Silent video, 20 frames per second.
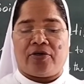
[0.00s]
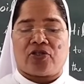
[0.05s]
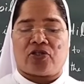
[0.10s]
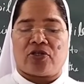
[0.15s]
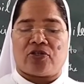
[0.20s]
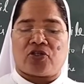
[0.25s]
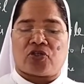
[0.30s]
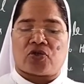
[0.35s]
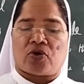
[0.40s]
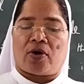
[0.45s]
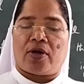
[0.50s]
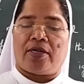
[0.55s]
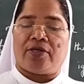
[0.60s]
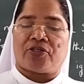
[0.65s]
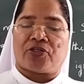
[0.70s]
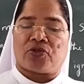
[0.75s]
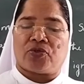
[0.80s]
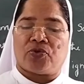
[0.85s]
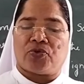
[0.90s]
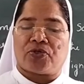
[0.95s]
is the soil
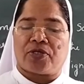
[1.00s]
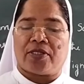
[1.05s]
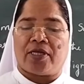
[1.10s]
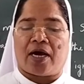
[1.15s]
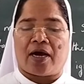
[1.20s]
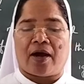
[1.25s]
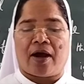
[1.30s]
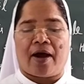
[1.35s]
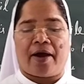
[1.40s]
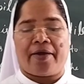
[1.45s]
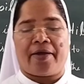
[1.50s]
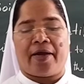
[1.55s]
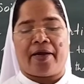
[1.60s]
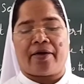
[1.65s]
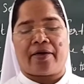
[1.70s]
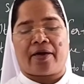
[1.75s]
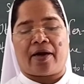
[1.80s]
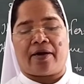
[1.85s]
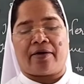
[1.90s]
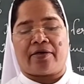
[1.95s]
is due to the high
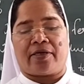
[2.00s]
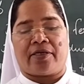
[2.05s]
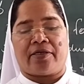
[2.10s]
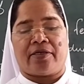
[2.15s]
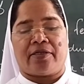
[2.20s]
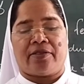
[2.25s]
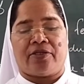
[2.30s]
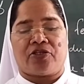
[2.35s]
iron content.